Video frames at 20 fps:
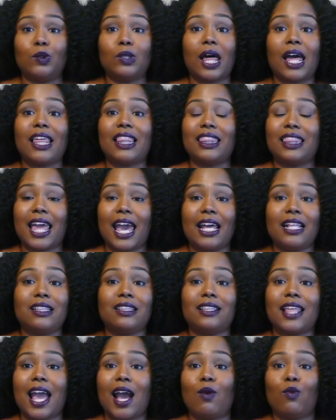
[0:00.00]
Like
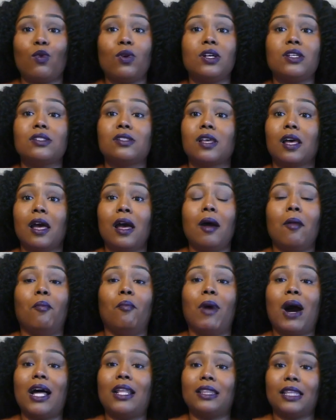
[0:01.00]
that was
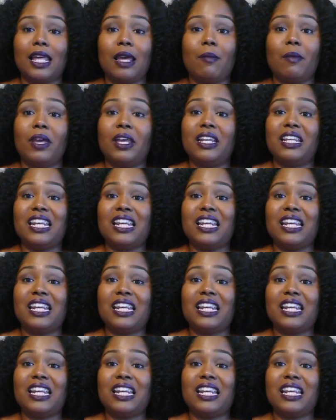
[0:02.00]
my limit.